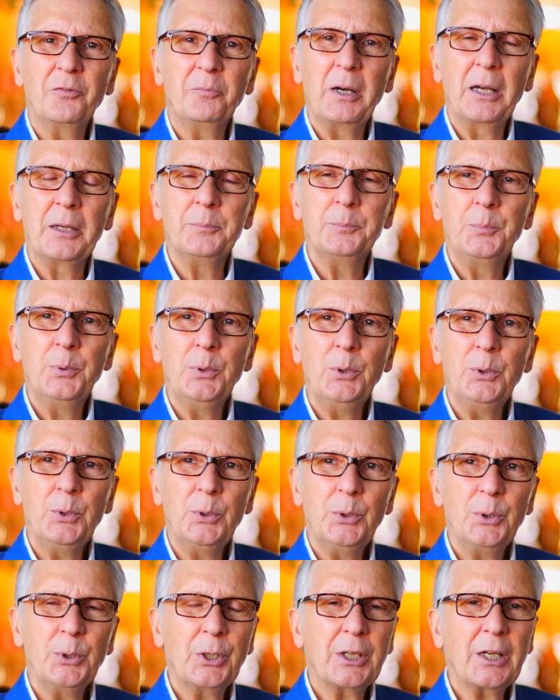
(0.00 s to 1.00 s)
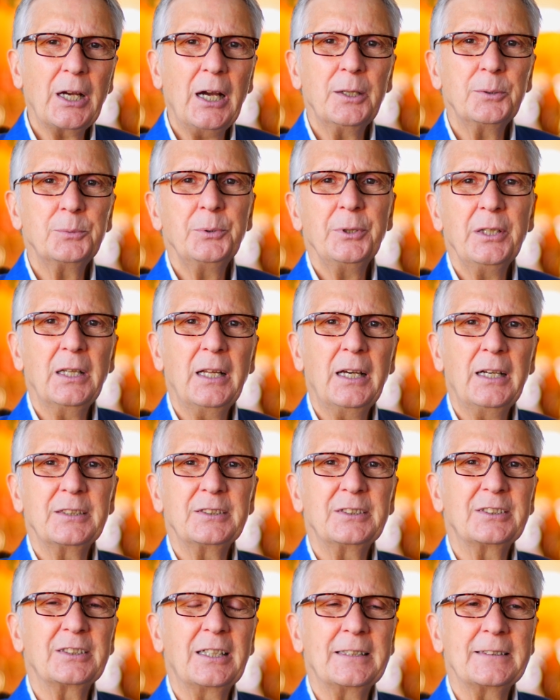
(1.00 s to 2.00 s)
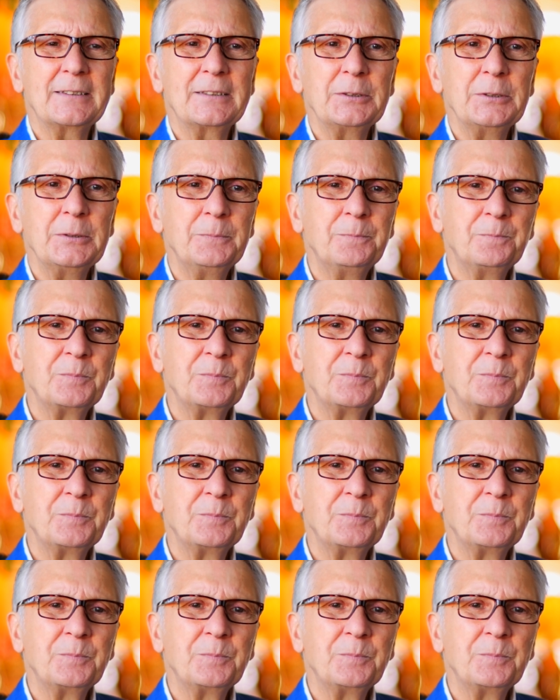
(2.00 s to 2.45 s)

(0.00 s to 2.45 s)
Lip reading: my book, I realized that